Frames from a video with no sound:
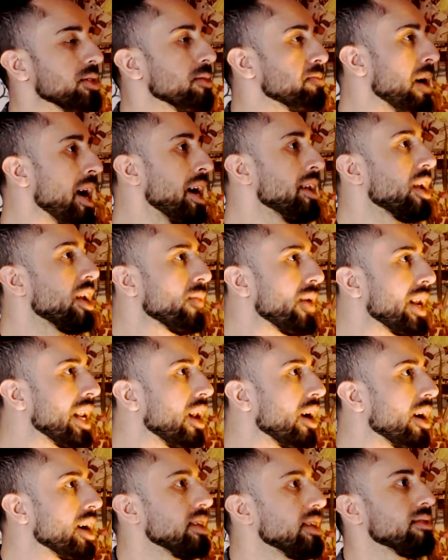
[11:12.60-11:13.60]
a band I really
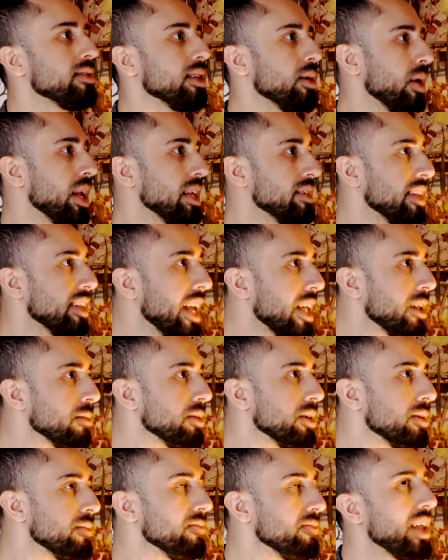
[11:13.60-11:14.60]
liked, they released an
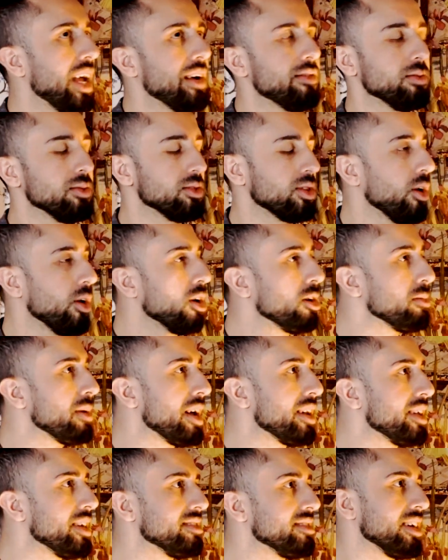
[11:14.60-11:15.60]
album, everyone was going on
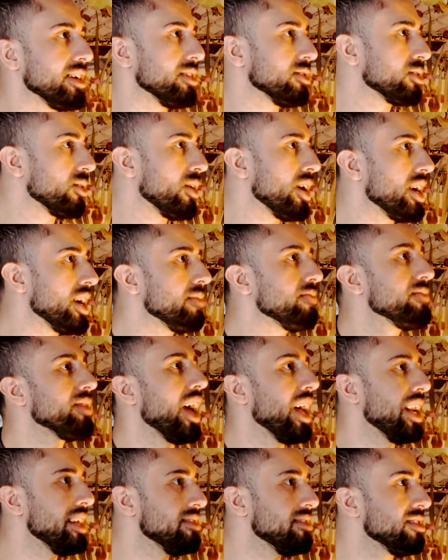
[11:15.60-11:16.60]
about it, saying it was great,
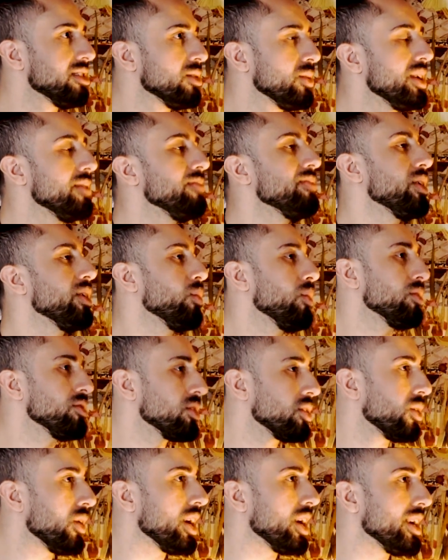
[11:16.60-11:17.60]
I listened to it, it
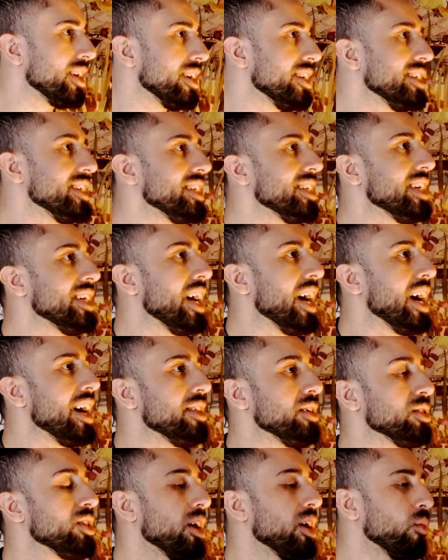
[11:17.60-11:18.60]
wasn't great,
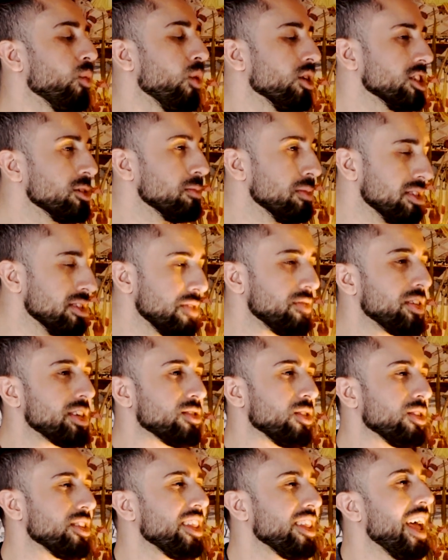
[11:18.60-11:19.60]
and there's like one specific
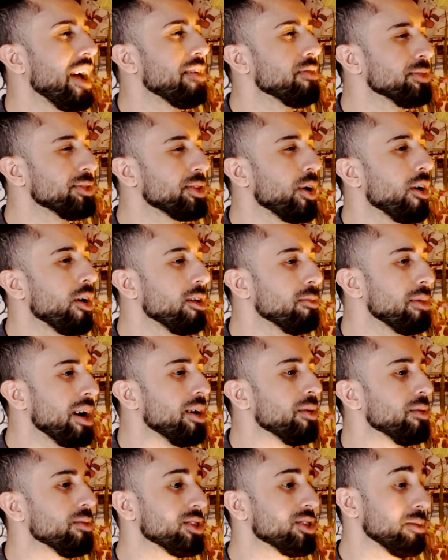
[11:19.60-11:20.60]
song in there that everyone's going on
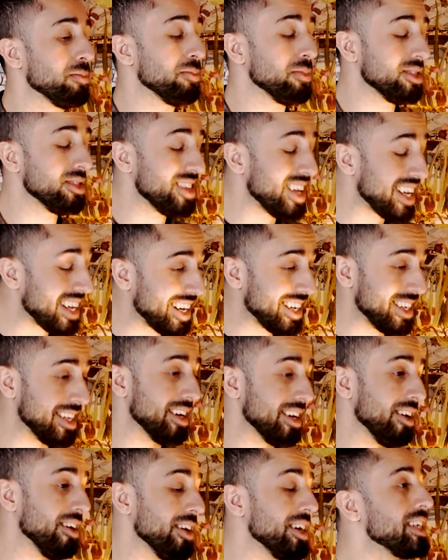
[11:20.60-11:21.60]
about, which I particularly
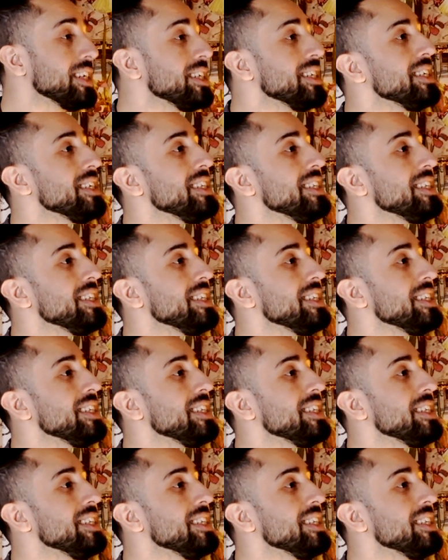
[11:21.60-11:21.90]
didn't like,